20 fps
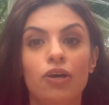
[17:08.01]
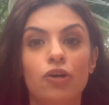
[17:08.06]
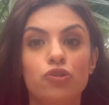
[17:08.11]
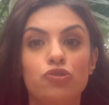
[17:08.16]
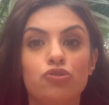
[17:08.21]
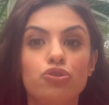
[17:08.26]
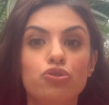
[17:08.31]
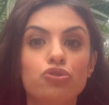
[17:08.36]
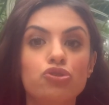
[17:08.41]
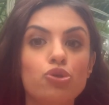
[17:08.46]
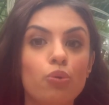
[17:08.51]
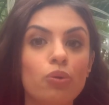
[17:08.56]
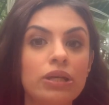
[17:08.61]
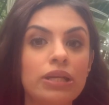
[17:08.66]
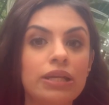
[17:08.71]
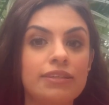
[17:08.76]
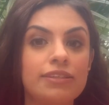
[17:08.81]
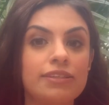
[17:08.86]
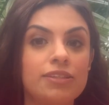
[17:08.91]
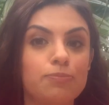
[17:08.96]
So you don't
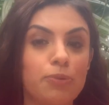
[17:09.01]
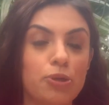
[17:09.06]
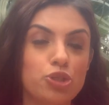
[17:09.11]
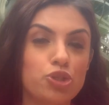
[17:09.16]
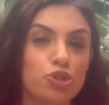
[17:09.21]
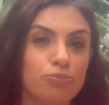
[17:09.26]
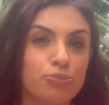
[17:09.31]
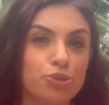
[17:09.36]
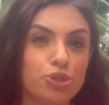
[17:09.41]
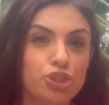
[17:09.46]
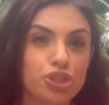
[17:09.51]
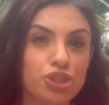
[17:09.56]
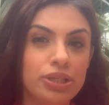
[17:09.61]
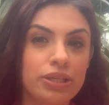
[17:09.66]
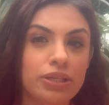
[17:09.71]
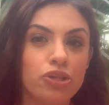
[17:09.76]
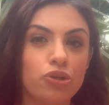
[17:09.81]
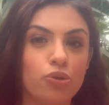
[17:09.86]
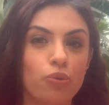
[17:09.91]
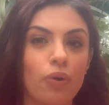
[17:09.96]
need a special
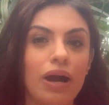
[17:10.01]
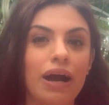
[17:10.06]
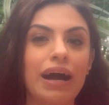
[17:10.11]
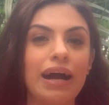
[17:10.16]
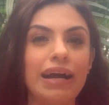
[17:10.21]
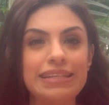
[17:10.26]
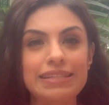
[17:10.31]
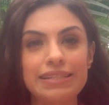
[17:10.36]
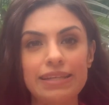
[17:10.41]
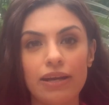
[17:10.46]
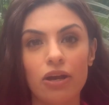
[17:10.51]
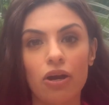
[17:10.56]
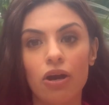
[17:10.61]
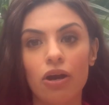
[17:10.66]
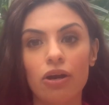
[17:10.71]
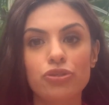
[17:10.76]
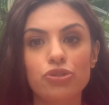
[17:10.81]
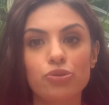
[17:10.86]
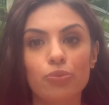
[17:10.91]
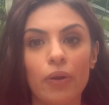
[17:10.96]
machine or high-tech
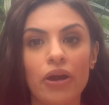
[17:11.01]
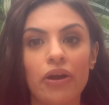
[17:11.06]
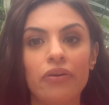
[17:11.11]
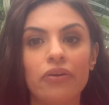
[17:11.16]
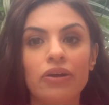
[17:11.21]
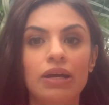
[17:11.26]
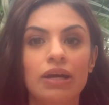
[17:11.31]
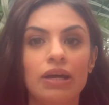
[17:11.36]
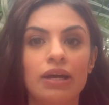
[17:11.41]
hardware.